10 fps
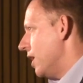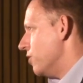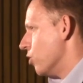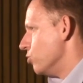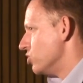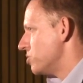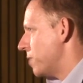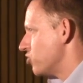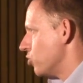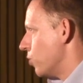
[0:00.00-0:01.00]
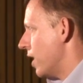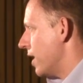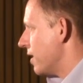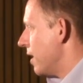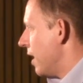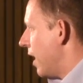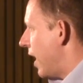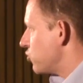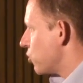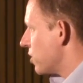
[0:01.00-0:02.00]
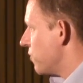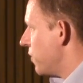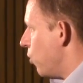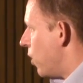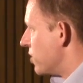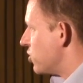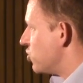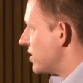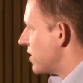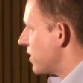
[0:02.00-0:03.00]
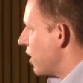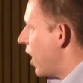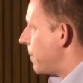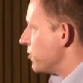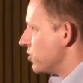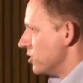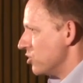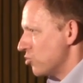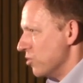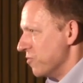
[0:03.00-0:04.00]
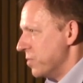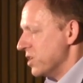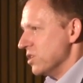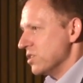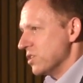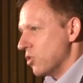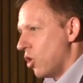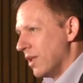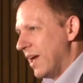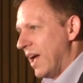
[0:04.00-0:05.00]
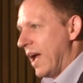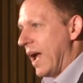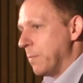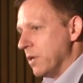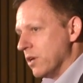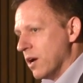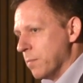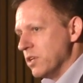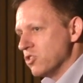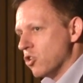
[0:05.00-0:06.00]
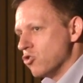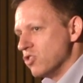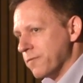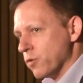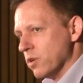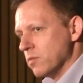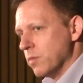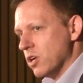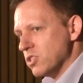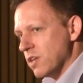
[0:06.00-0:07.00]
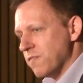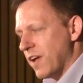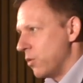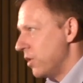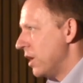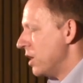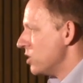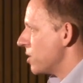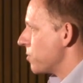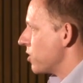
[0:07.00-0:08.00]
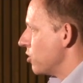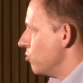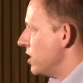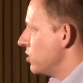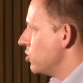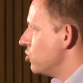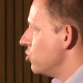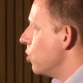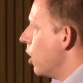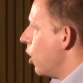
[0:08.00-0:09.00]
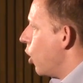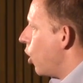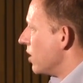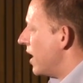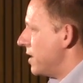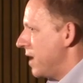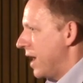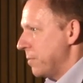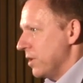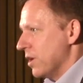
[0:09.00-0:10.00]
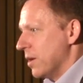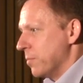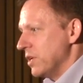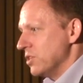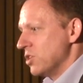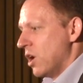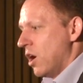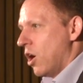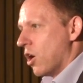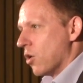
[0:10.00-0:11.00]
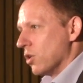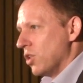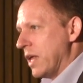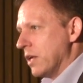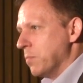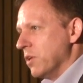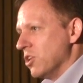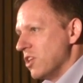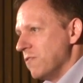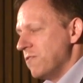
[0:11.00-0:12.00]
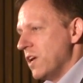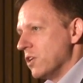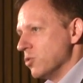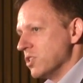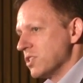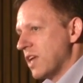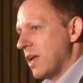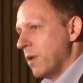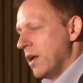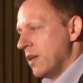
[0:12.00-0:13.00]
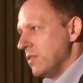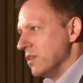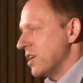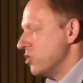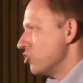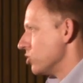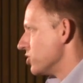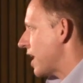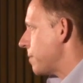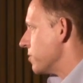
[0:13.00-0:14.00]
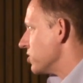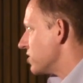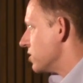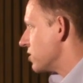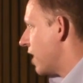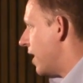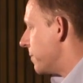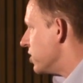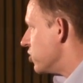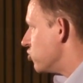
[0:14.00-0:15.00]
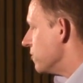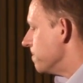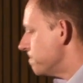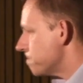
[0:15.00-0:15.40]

in their own special way. And I sort of want to suggest that the opposite is true of business, that all happy companies are different because they found something unique to do. All unhappy companies are alike because they fail to escape the essential sameness that is competition.